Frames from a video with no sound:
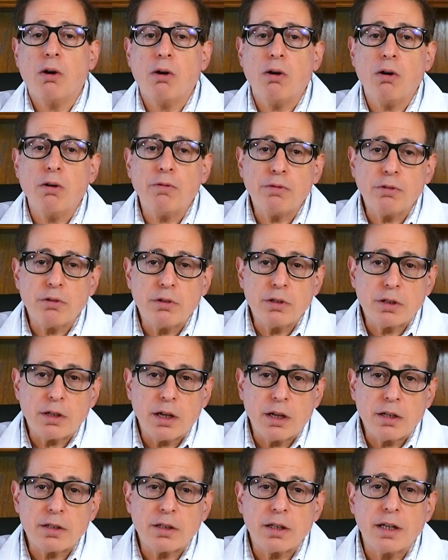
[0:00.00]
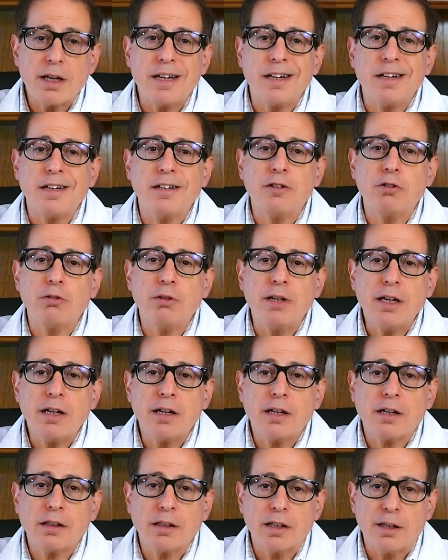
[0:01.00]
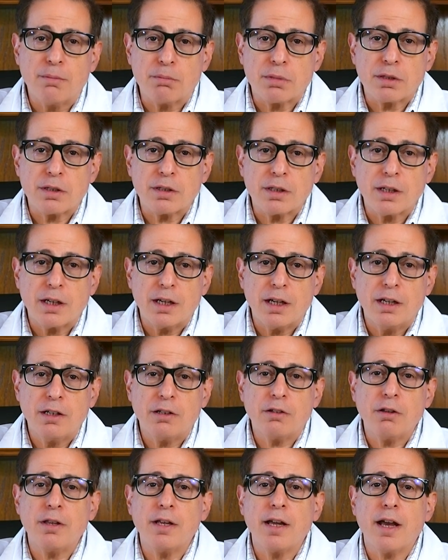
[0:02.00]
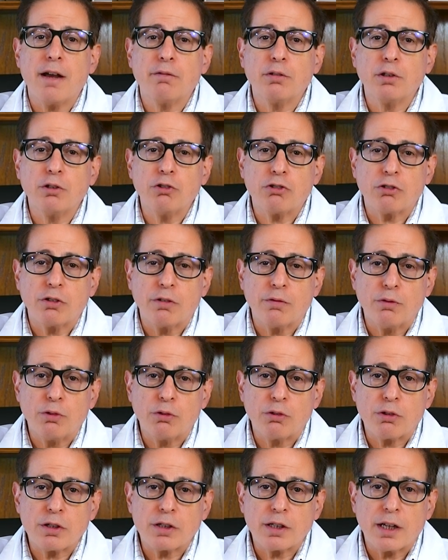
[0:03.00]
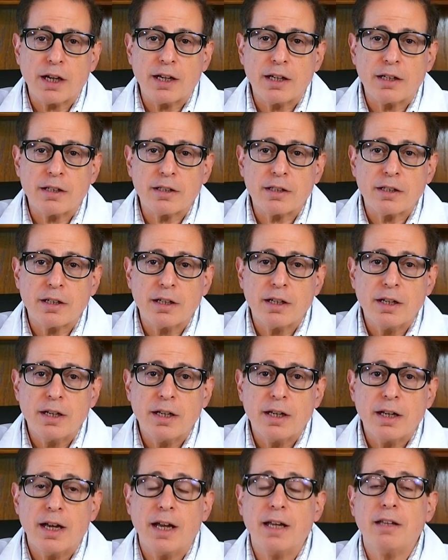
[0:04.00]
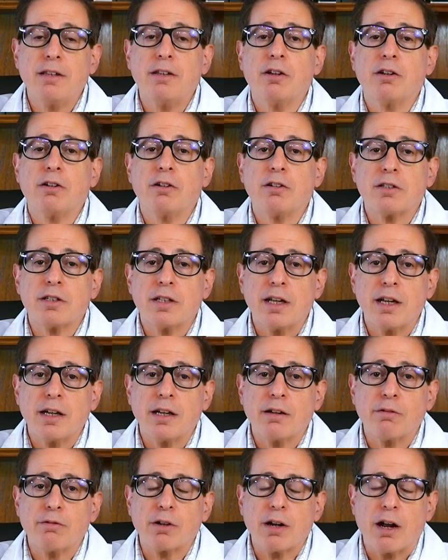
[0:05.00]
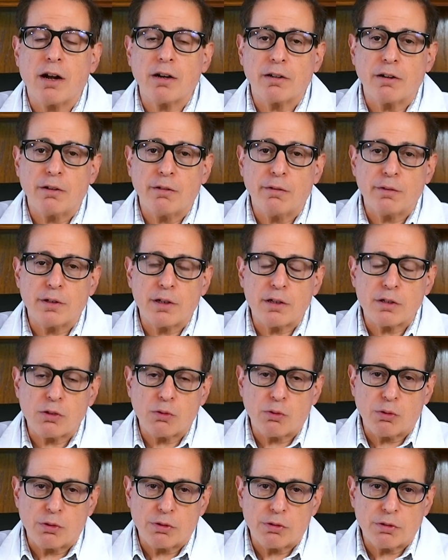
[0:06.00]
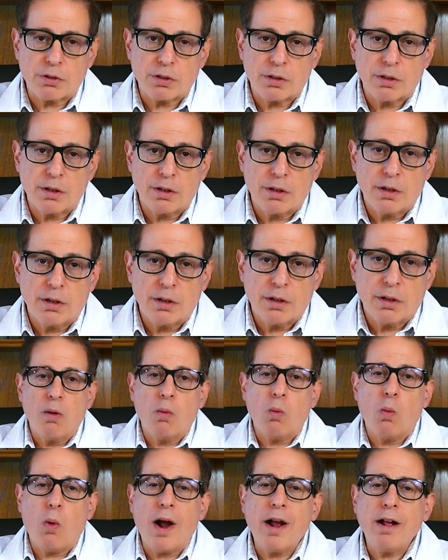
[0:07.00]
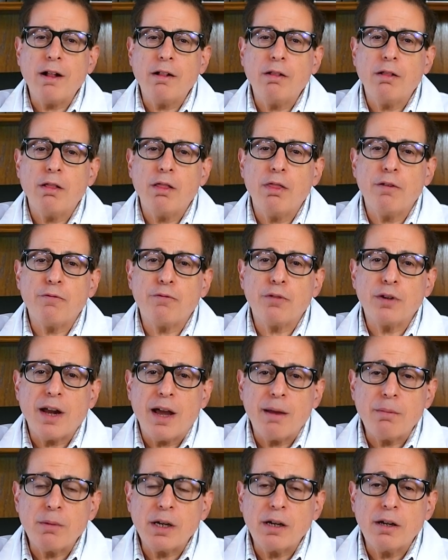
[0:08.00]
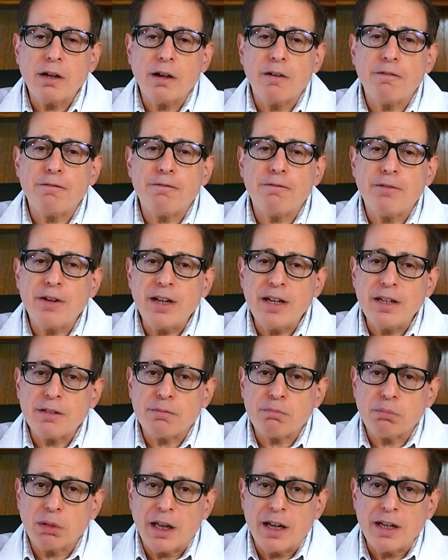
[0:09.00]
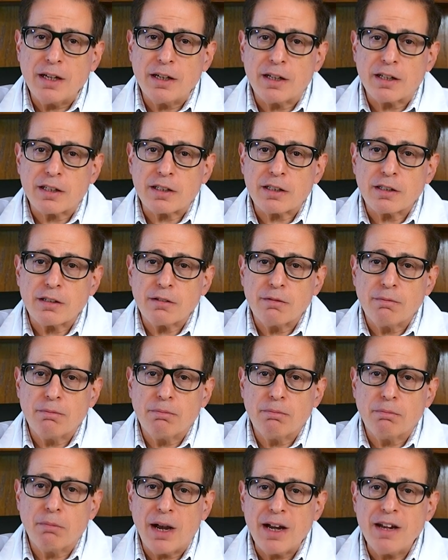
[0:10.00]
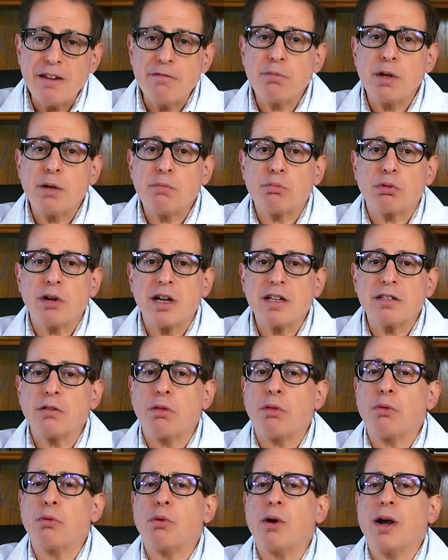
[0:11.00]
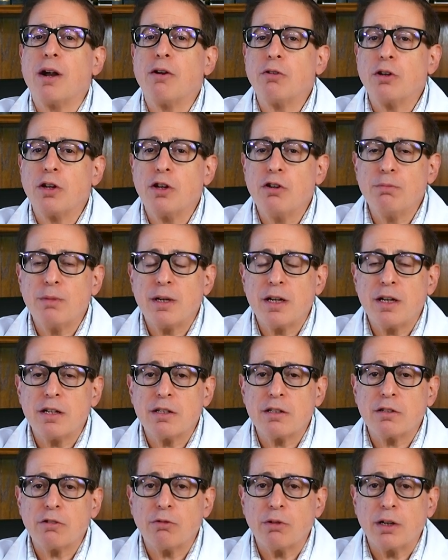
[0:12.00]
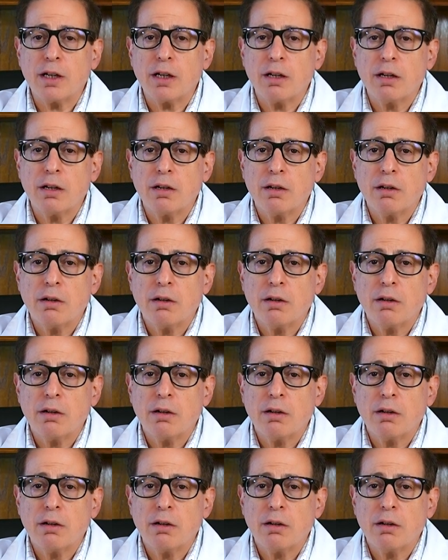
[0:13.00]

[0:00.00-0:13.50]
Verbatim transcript: offers us a unique glimpse into the evolution of neuroscience and the understanding of cognitive disorders. While the phenomena of face blindness might have been present throughout human history,